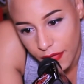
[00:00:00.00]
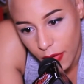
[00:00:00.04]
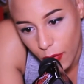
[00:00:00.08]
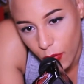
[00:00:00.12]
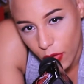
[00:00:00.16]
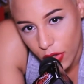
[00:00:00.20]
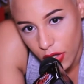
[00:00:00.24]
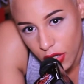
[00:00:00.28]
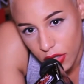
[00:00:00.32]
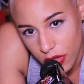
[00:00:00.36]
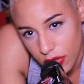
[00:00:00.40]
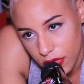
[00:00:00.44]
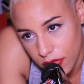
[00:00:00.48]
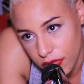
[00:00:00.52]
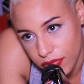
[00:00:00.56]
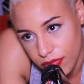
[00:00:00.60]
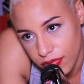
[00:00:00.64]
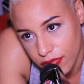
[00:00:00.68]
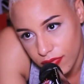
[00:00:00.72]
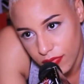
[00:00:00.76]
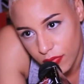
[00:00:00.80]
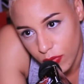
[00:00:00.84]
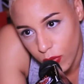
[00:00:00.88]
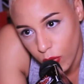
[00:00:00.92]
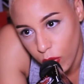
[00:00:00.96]
I want to
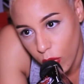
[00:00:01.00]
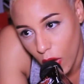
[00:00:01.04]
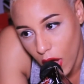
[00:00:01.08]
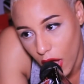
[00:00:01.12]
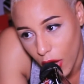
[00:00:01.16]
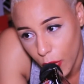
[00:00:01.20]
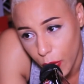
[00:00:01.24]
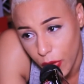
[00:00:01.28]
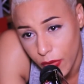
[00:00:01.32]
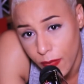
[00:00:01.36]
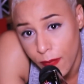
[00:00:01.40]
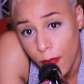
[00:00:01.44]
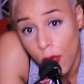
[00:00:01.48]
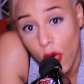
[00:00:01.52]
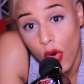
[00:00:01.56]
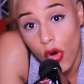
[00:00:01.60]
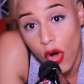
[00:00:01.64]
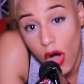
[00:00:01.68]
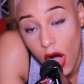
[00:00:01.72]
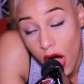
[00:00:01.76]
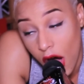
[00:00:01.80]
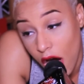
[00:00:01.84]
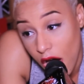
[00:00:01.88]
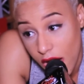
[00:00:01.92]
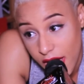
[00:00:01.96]
work with more
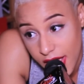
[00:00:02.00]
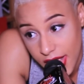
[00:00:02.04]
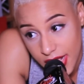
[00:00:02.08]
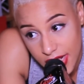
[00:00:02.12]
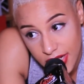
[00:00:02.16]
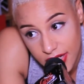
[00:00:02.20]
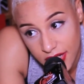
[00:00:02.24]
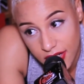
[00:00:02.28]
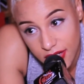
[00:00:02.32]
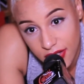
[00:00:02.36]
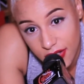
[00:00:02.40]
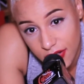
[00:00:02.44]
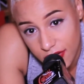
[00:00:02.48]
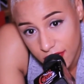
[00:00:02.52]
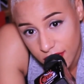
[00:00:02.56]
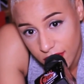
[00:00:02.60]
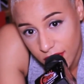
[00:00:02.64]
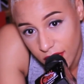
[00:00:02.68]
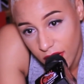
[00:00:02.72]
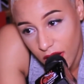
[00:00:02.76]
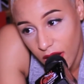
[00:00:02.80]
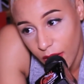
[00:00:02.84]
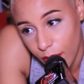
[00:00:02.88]
artists.